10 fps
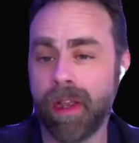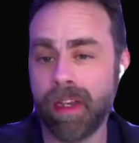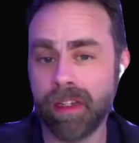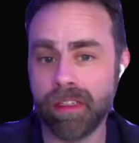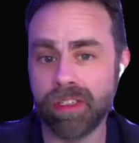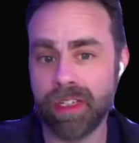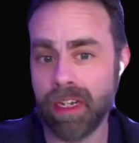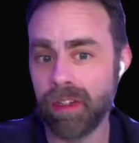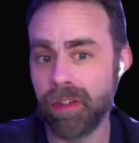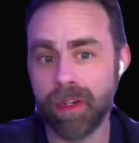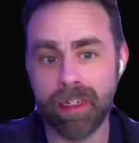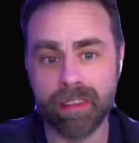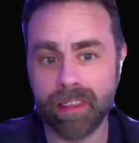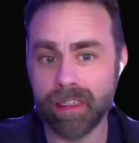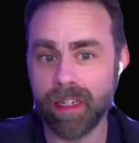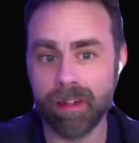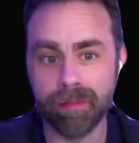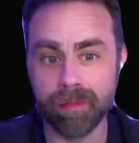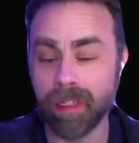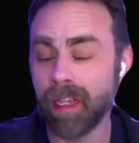in this channel. You're going to see a lot of
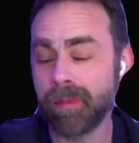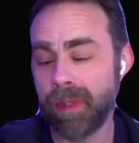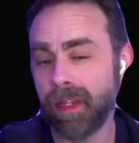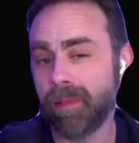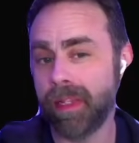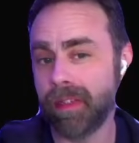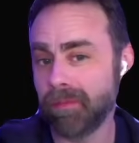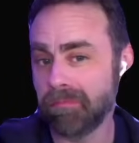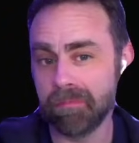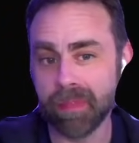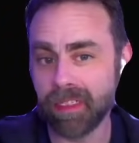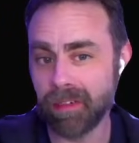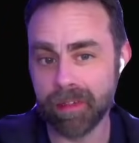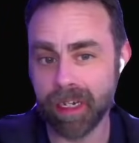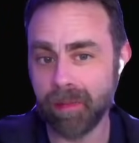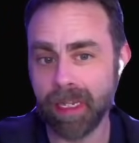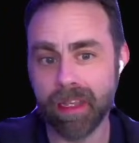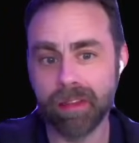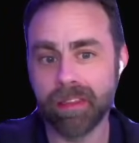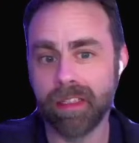non-Bandmaid material coming
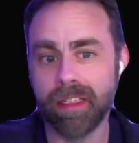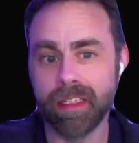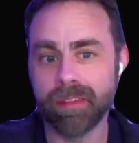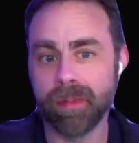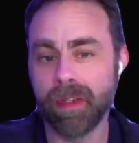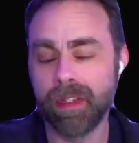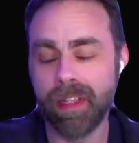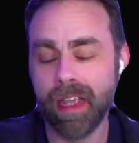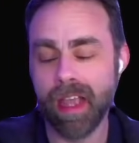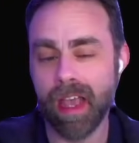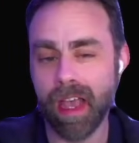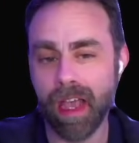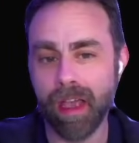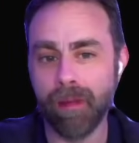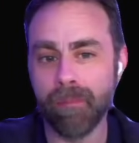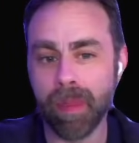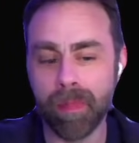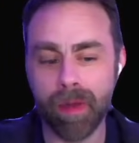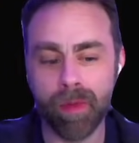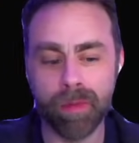out, and that's fine.
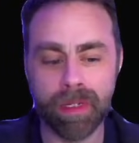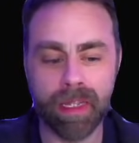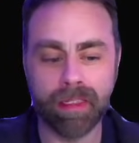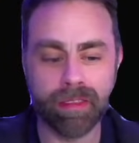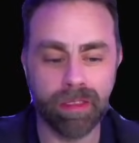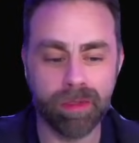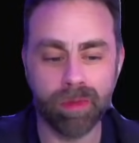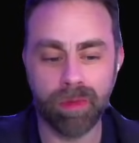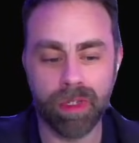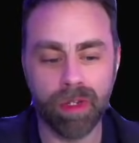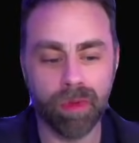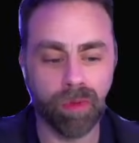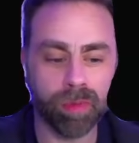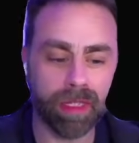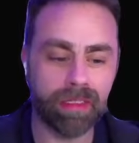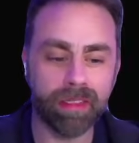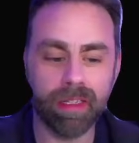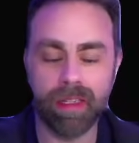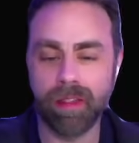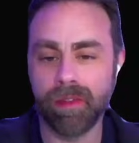But we would like to, you know, splice in
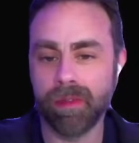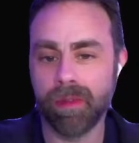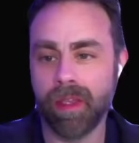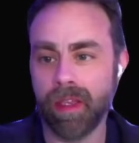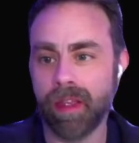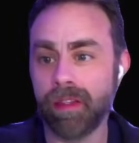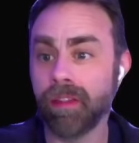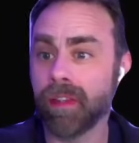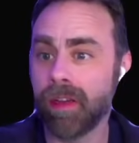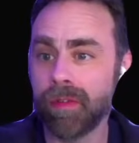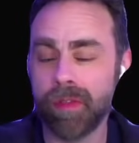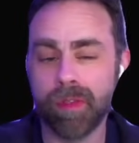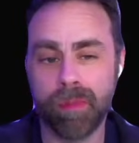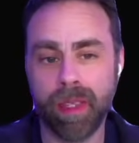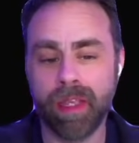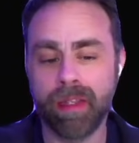this, discover this band,